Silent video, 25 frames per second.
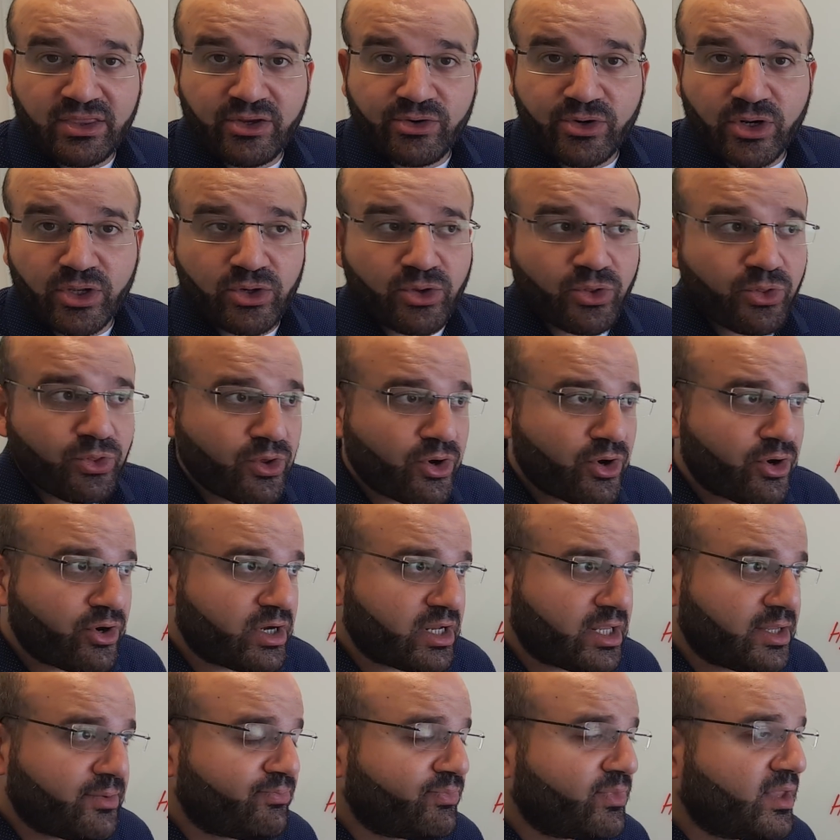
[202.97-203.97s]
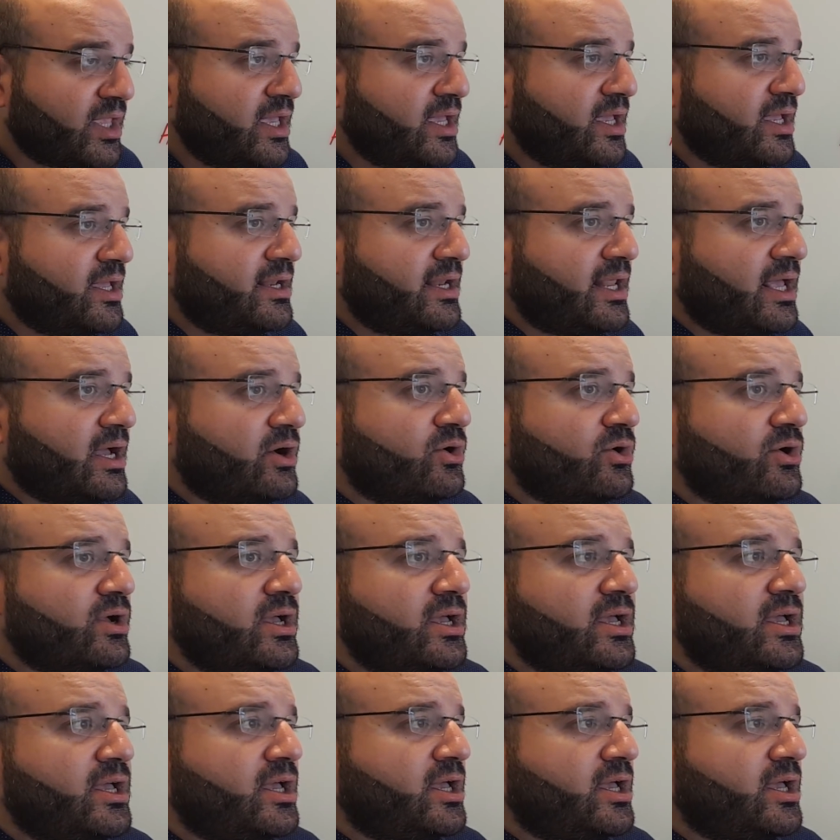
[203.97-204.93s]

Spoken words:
their own authority. Now,